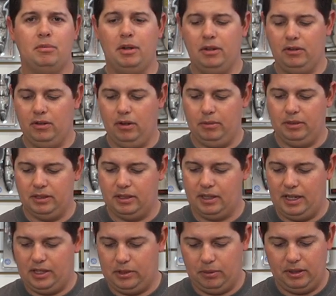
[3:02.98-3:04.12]
from Under Armour this
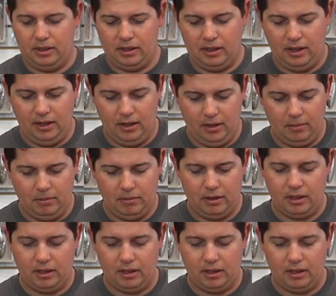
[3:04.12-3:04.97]
last week. Um,